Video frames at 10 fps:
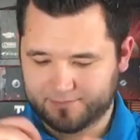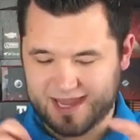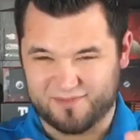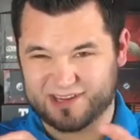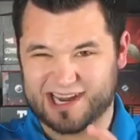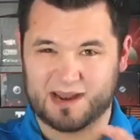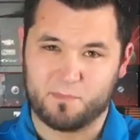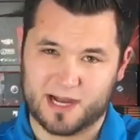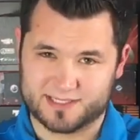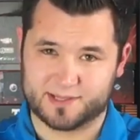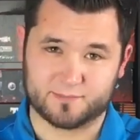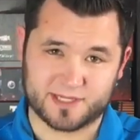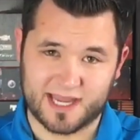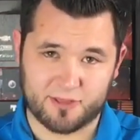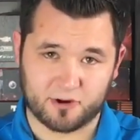you have to kind of puzzle them
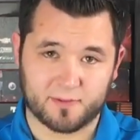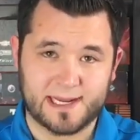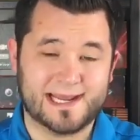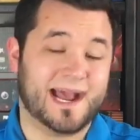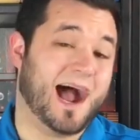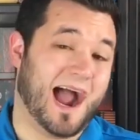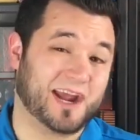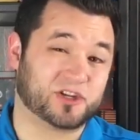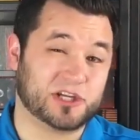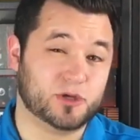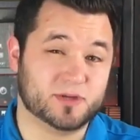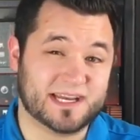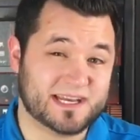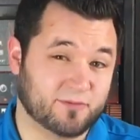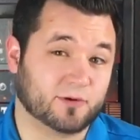together. I actually use a
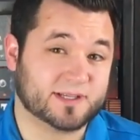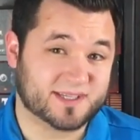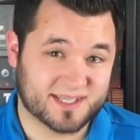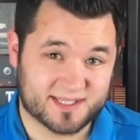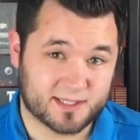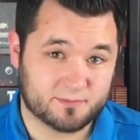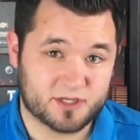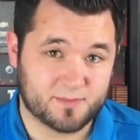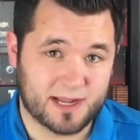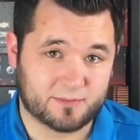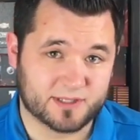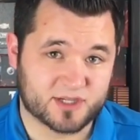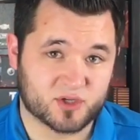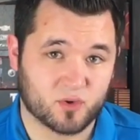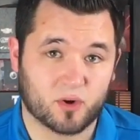different system to be able to
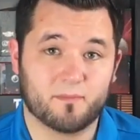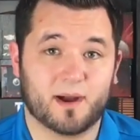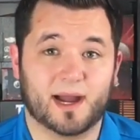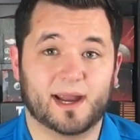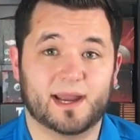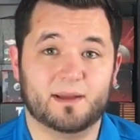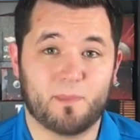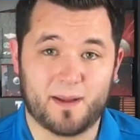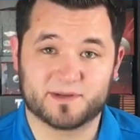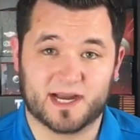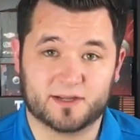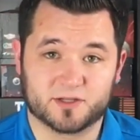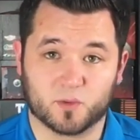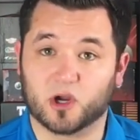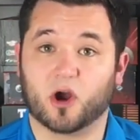store my map
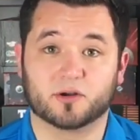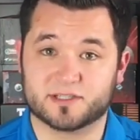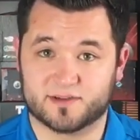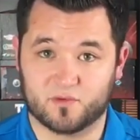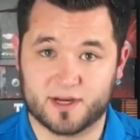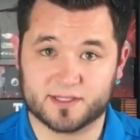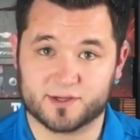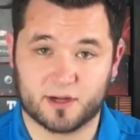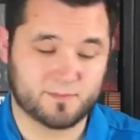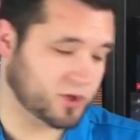tiles regardless of what insert I'm